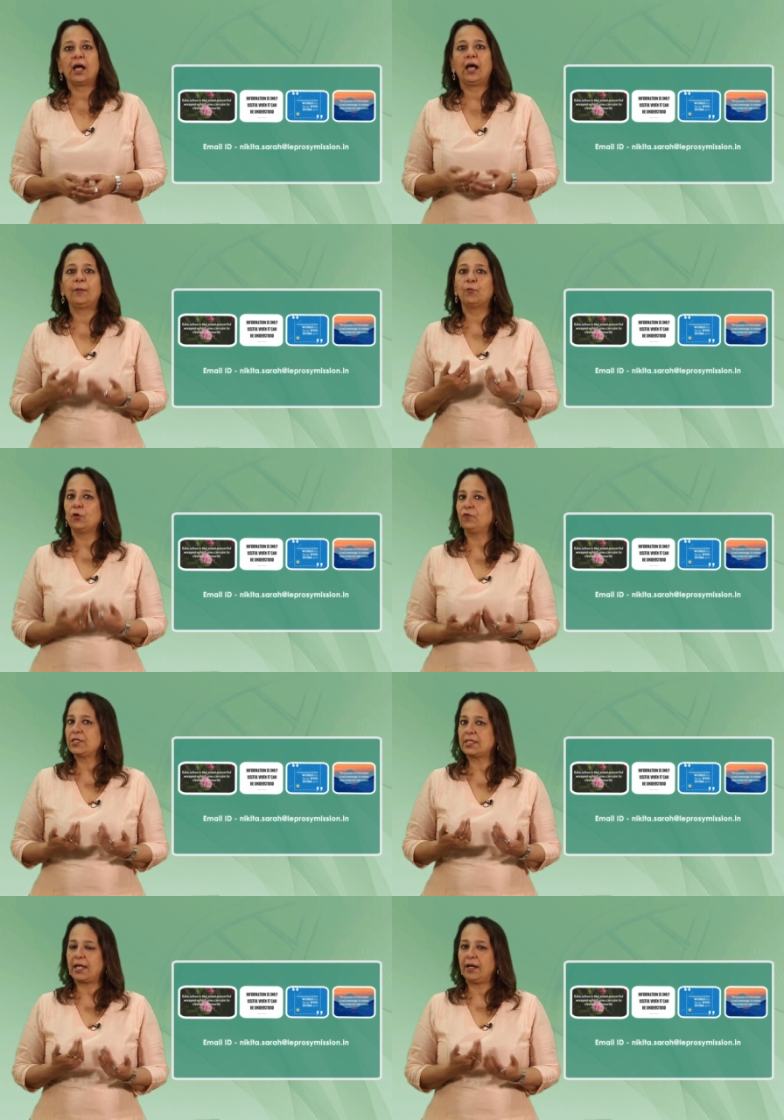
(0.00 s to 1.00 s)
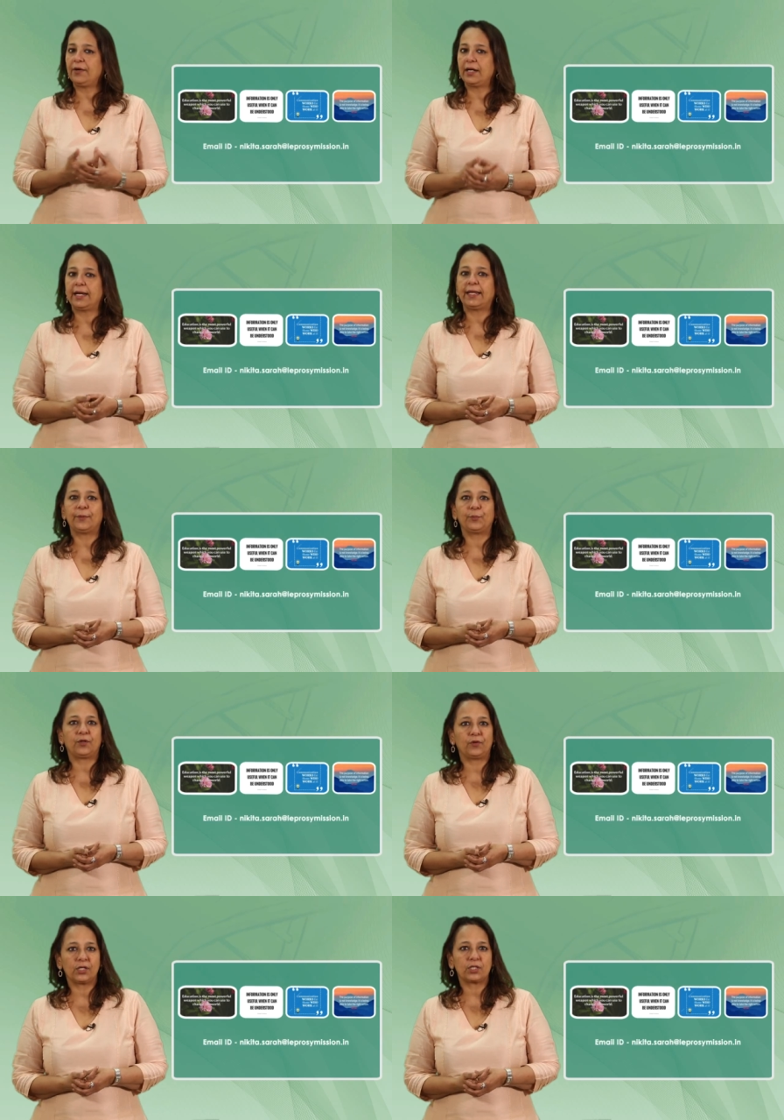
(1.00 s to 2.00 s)
I'm always there and I can
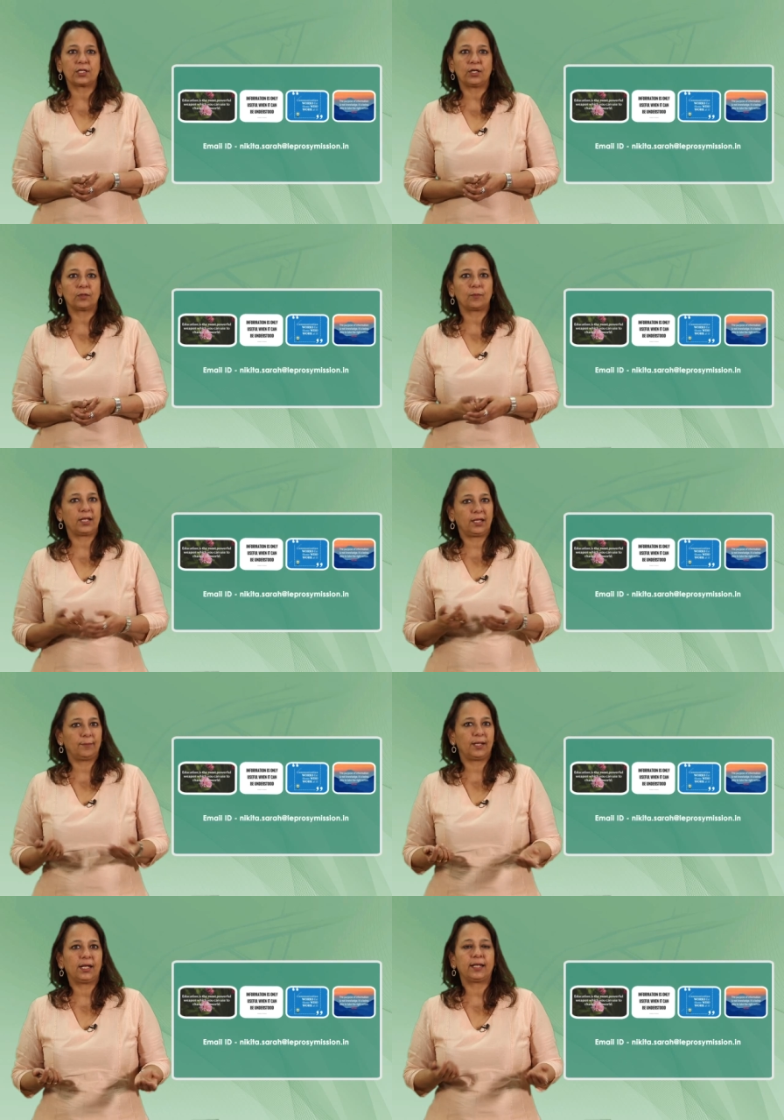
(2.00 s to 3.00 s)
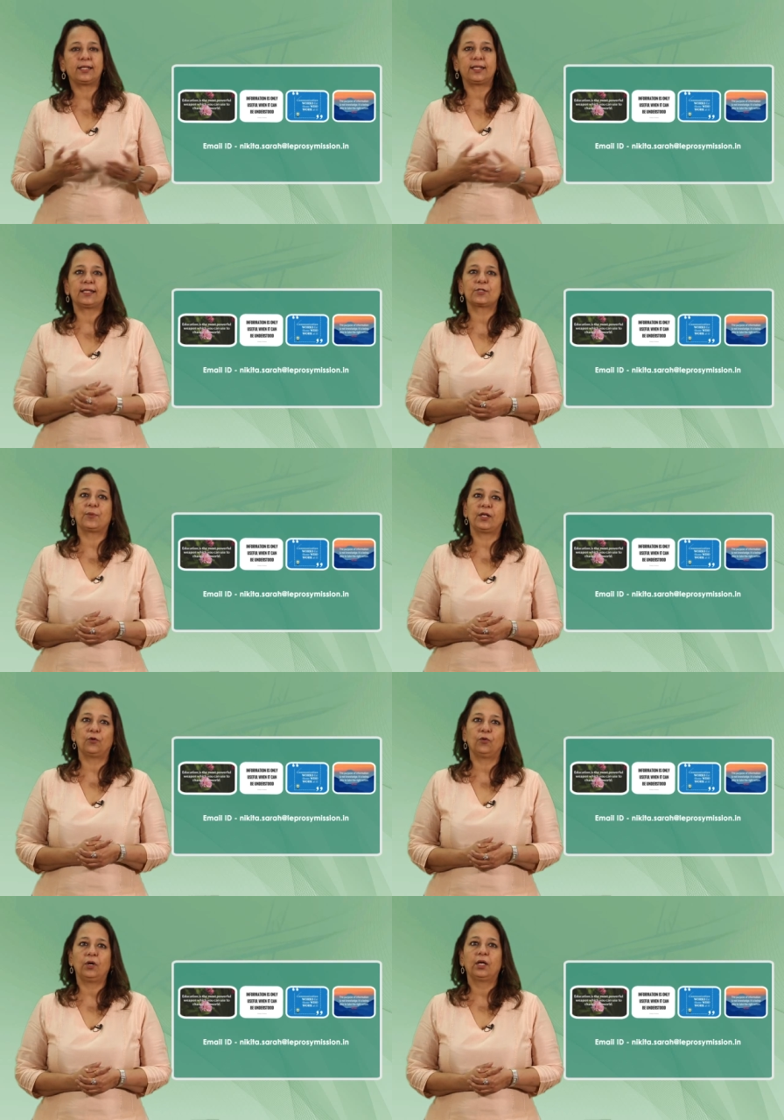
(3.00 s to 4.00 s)
be reached out. My email ID is
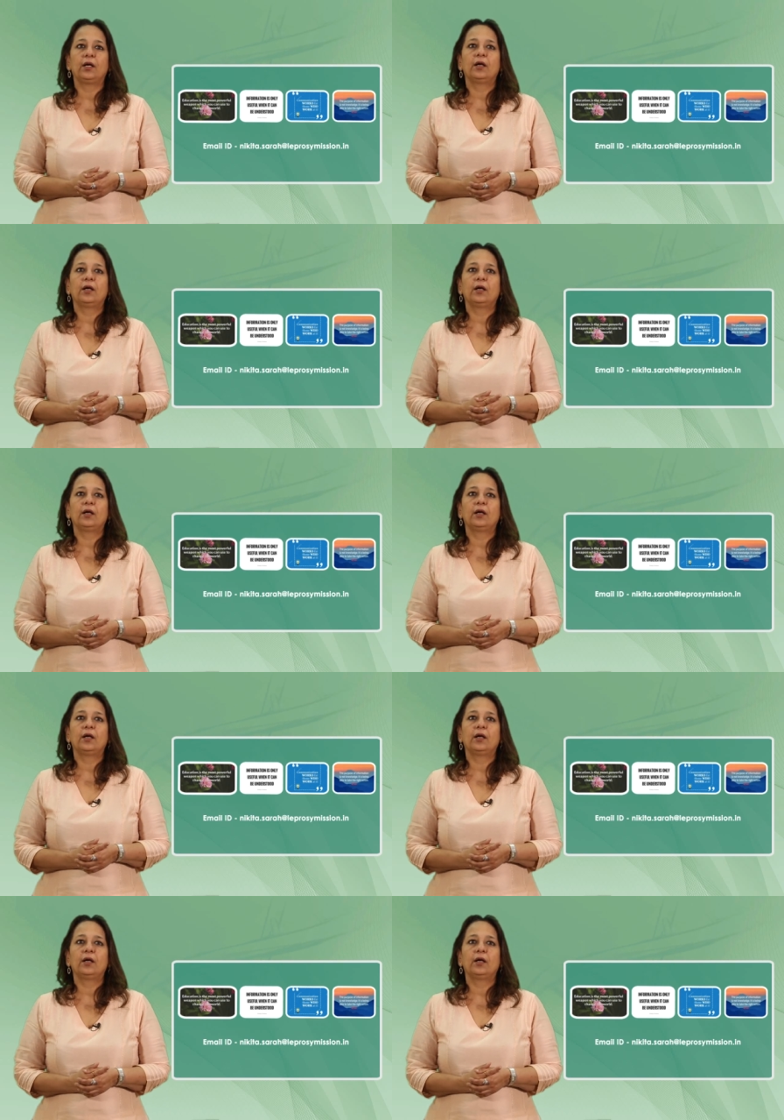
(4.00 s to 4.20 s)
below.